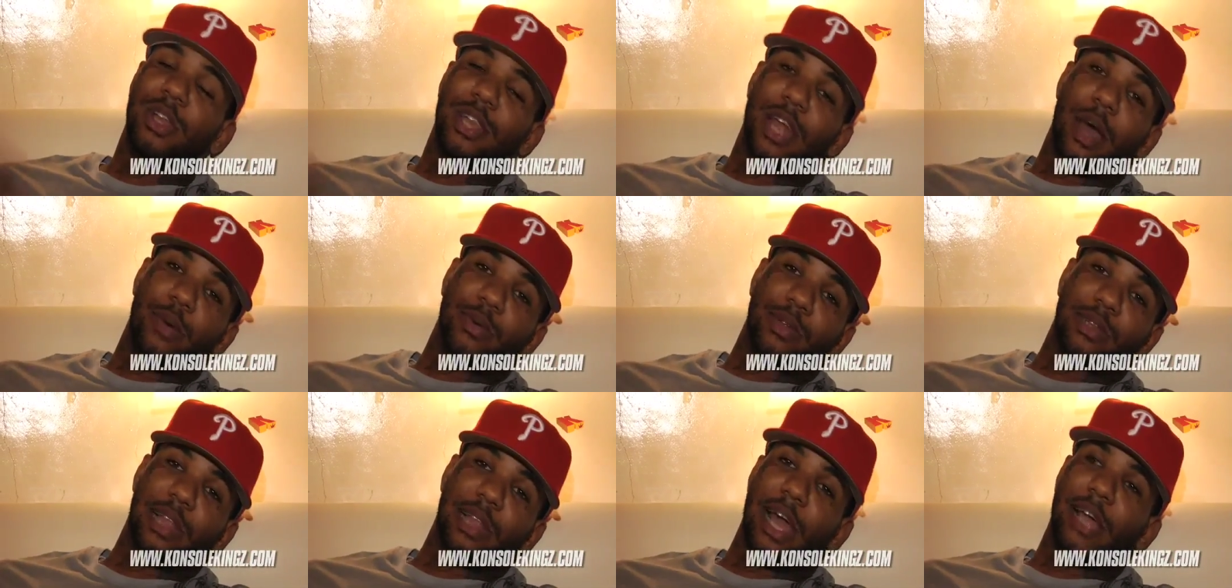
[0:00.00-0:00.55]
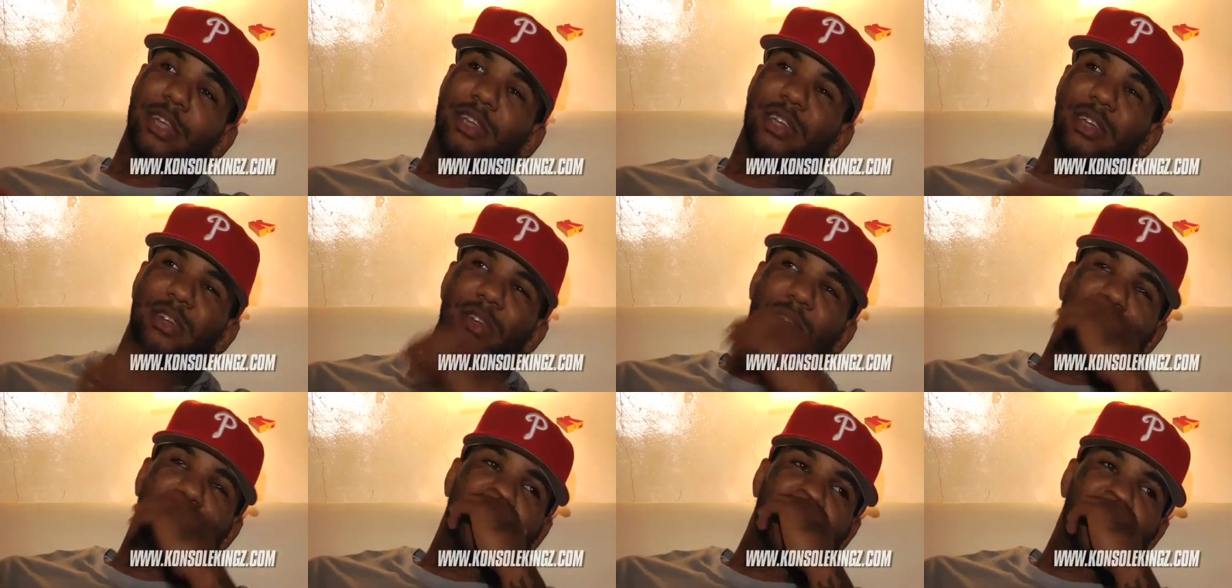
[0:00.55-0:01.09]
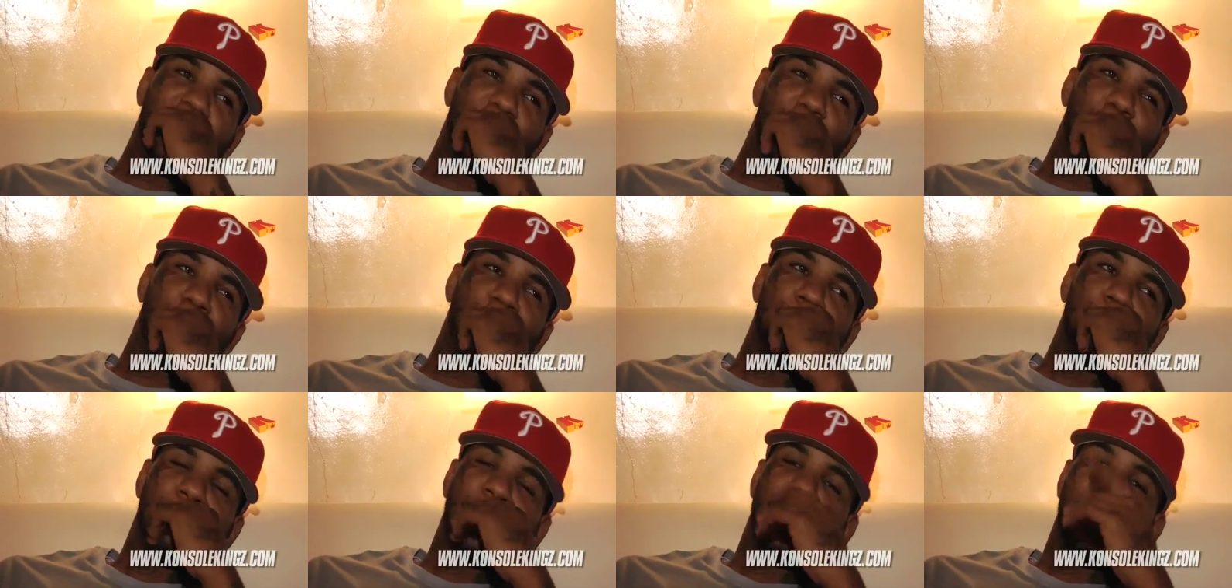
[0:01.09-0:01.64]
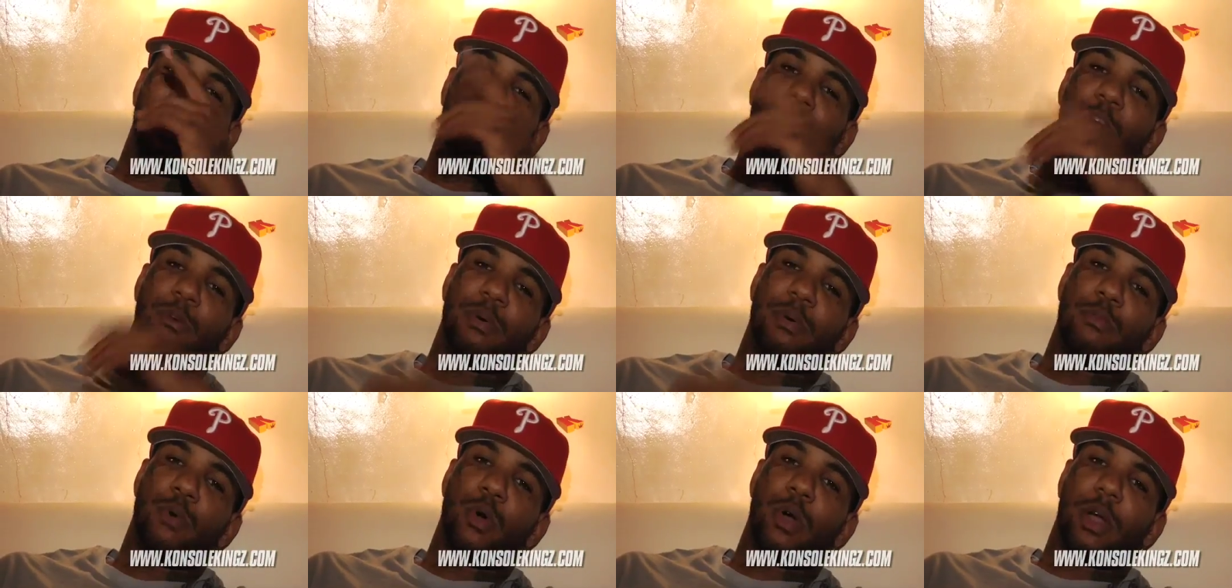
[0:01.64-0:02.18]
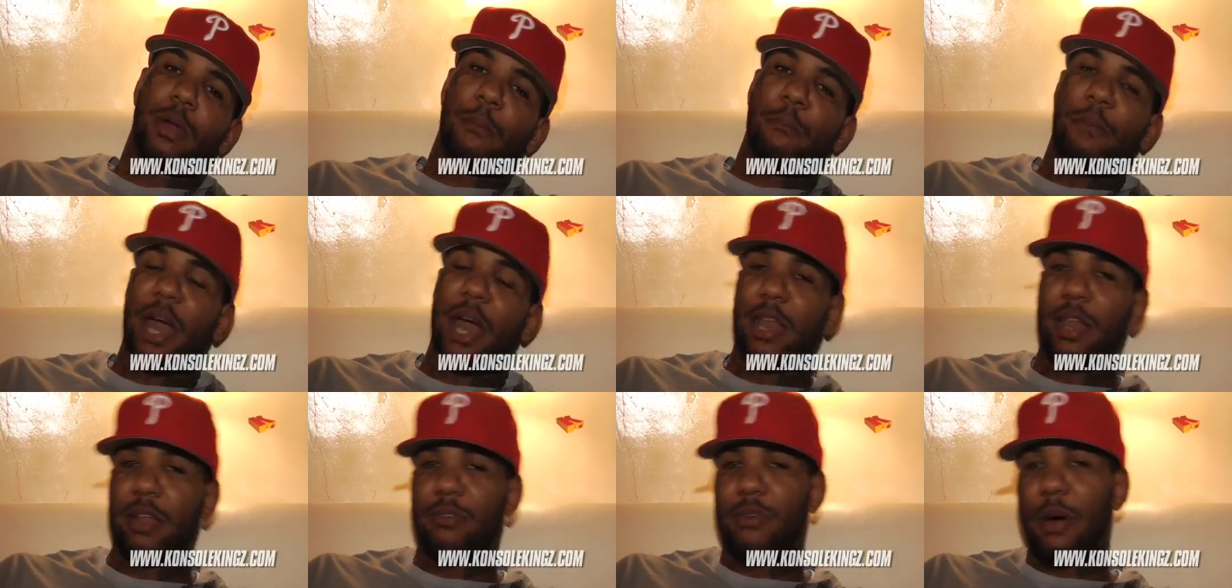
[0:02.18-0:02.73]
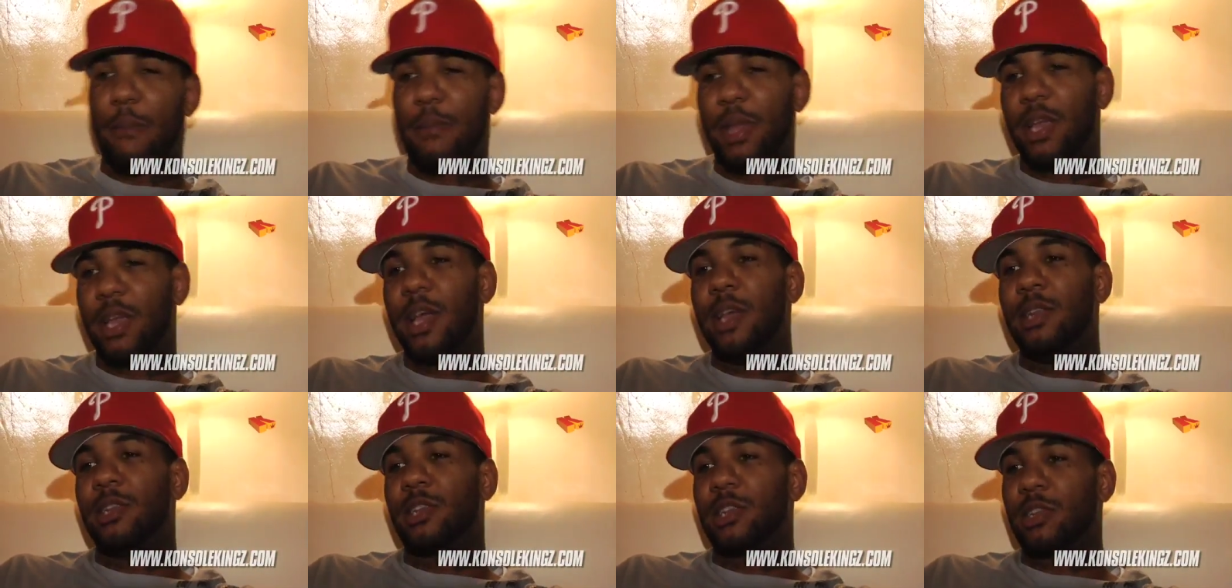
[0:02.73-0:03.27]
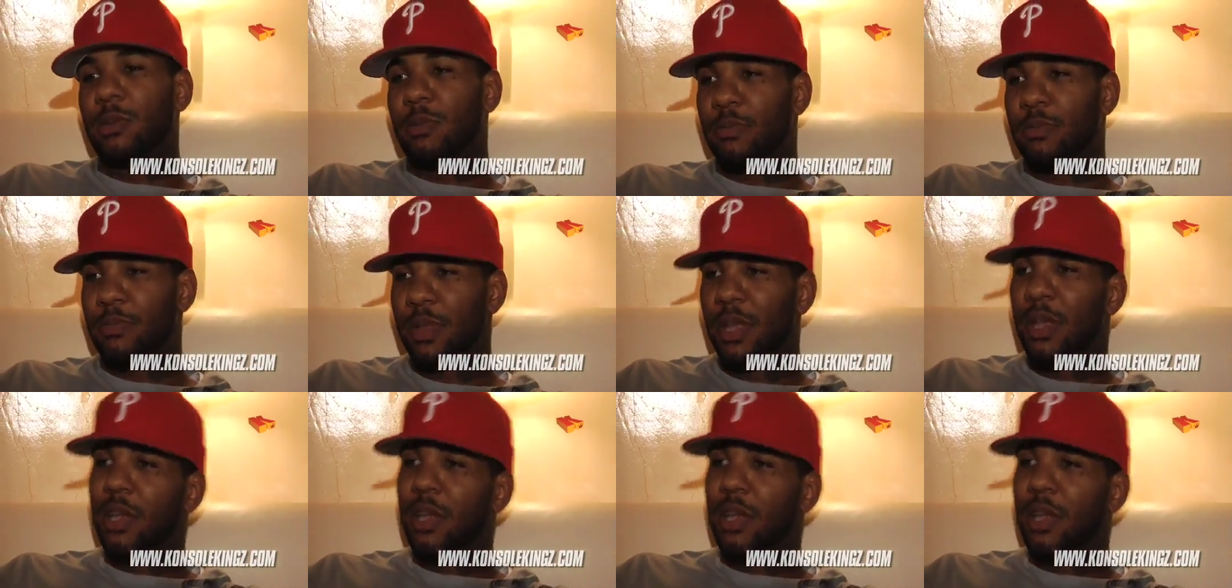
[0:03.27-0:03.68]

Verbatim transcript: That was last year. This year, a little bit more competitive. I've been getting some